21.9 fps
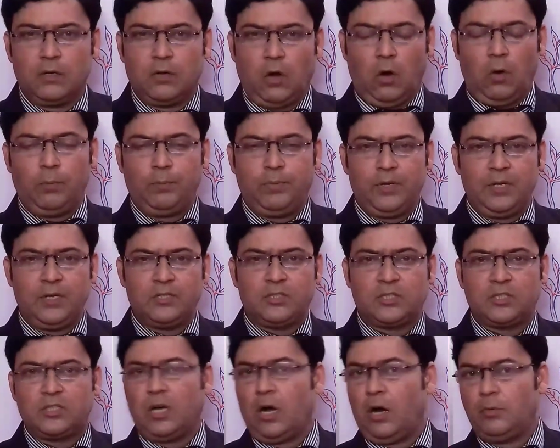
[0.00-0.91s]

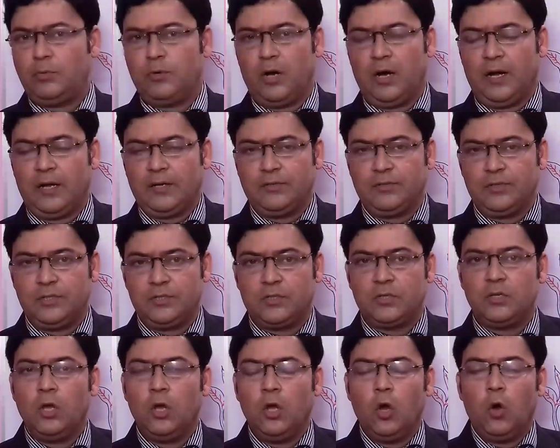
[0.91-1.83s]
complex
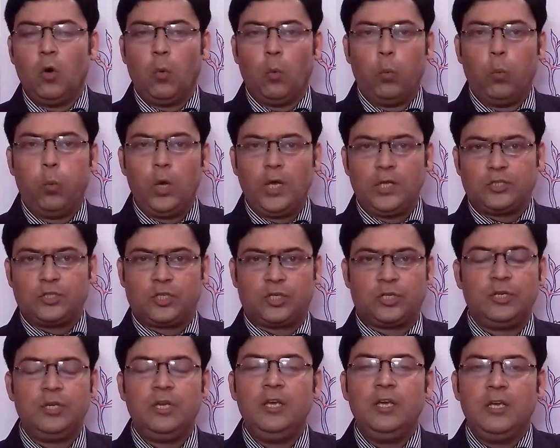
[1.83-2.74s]
carbohydrate
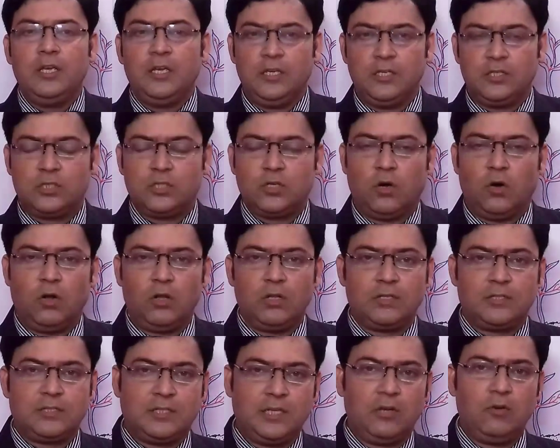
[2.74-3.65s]
which is
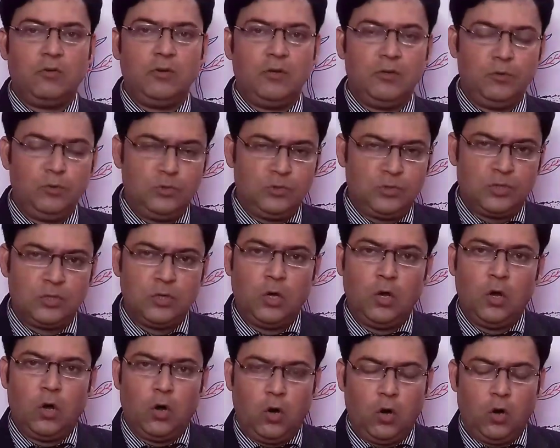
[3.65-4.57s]
called cellulose
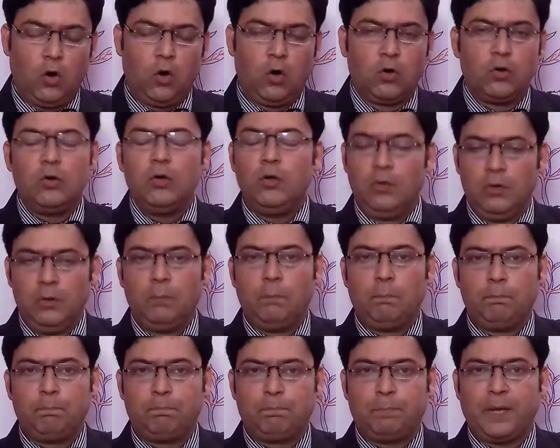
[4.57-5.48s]
or
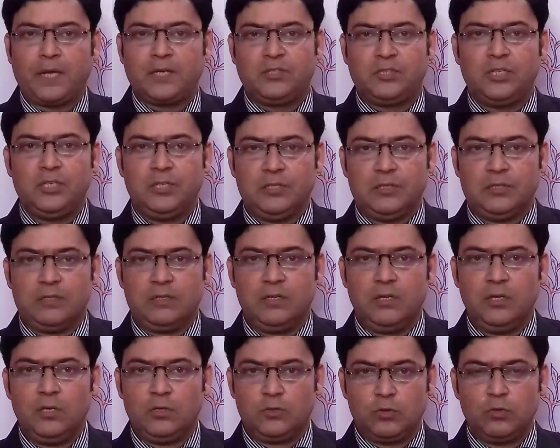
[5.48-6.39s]
pectin.
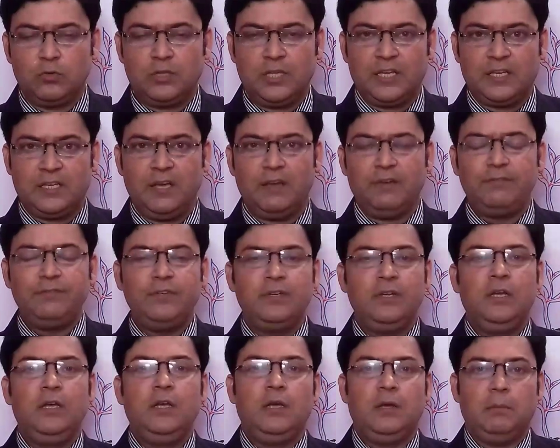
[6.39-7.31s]
So they
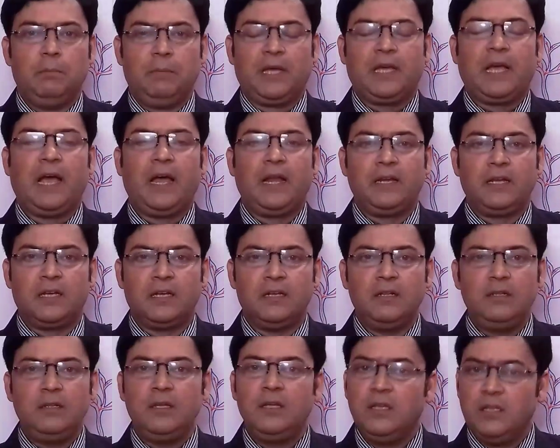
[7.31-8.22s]
give
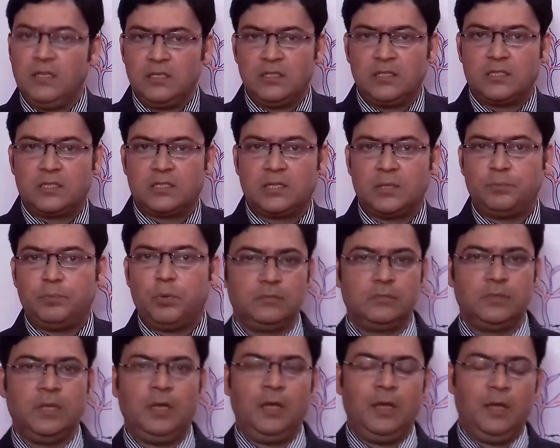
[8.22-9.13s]
mechanical
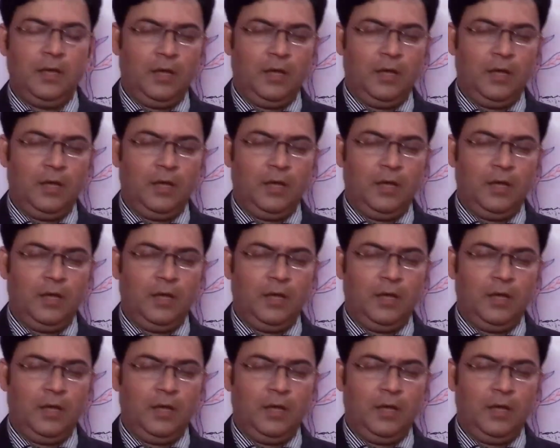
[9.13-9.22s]
support.